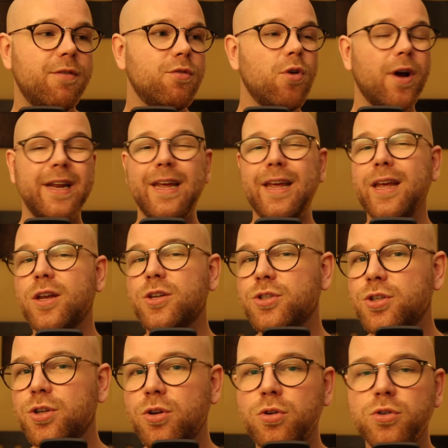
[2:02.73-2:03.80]
you've got any
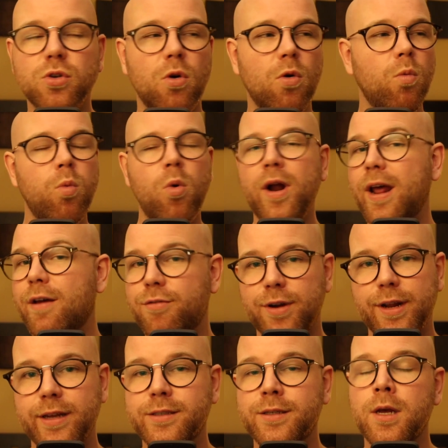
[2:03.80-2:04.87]
issues or whatever it
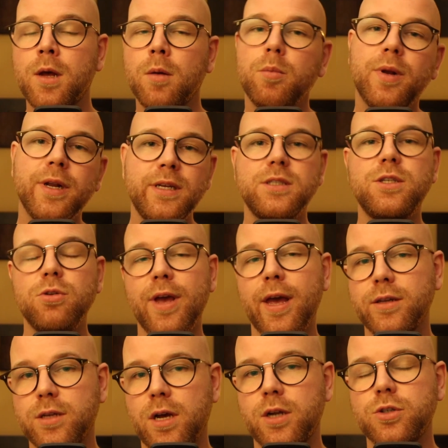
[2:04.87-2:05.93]
is, please do get
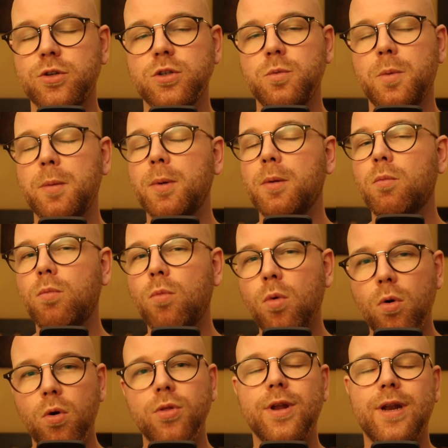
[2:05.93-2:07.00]
in touch because we'd be
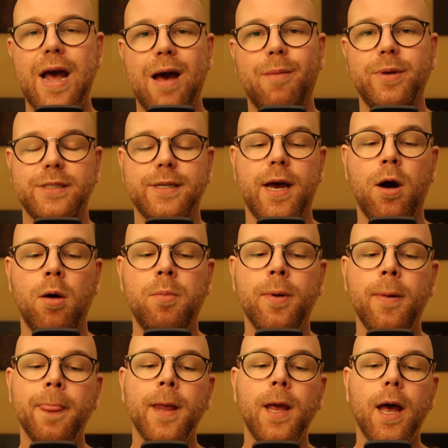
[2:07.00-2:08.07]
more than happy to help.
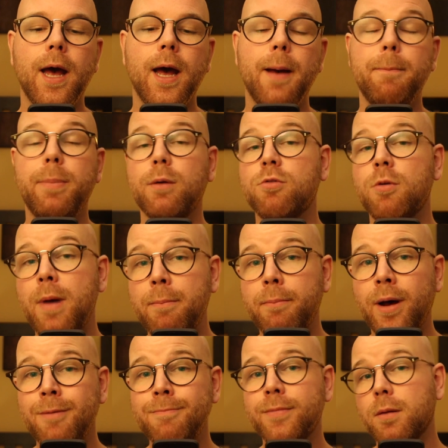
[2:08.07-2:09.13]
But
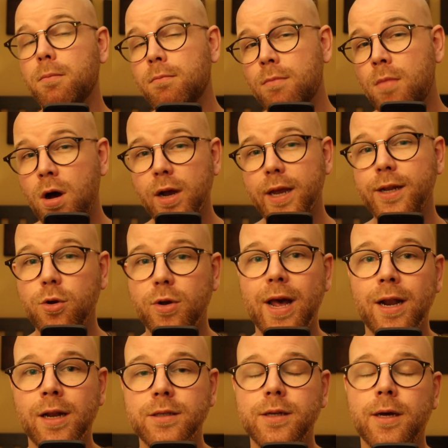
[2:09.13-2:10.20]
remember, mark in your
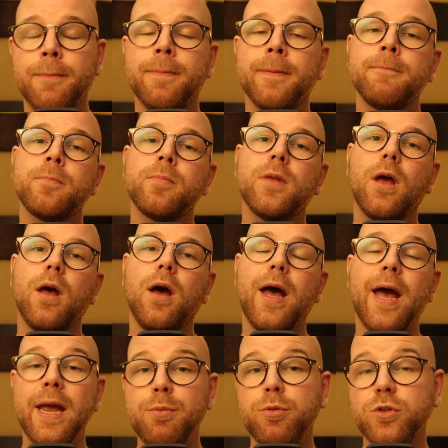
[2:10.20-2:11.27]
calendar,
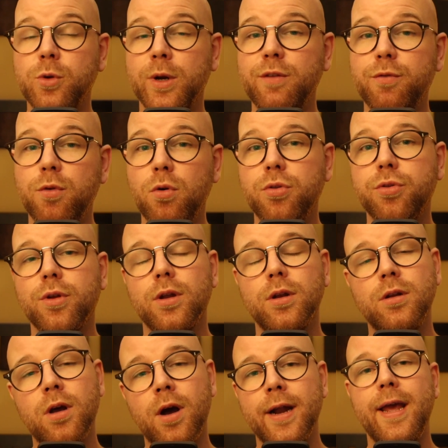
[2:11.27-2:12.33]
April 24th,
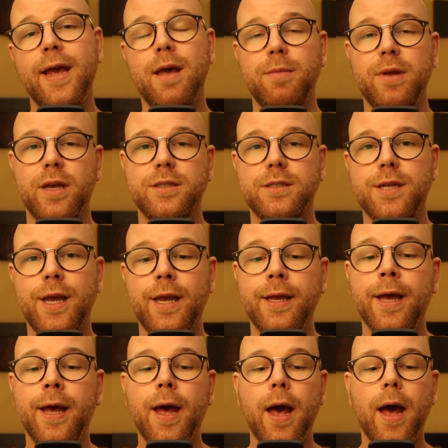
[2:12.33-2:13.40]
9 a.m.
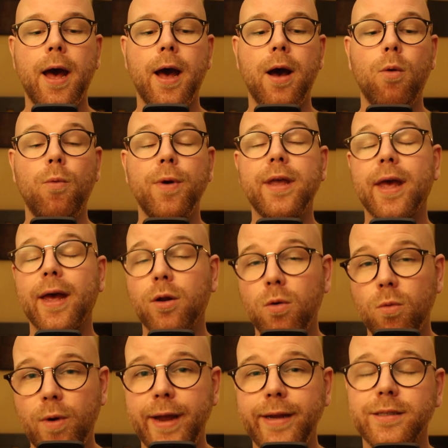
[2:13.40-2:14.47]
EST. We
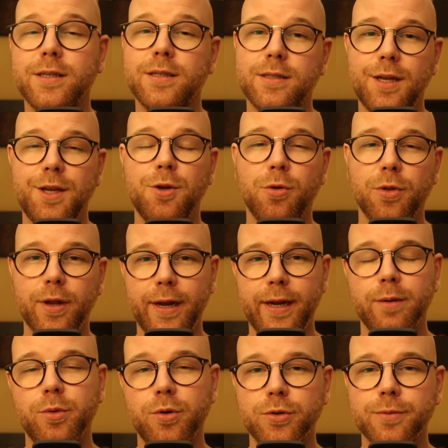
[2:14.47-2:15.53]
cannot wait to see you on the
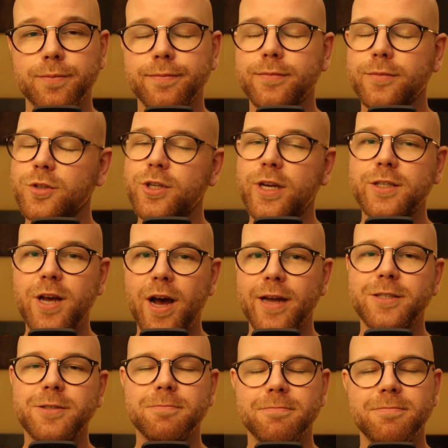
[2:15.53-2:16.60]
leaderboard. Cheers,
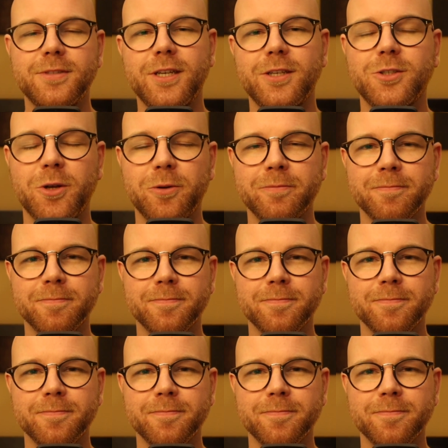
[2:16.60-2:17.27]
guys. See you soon.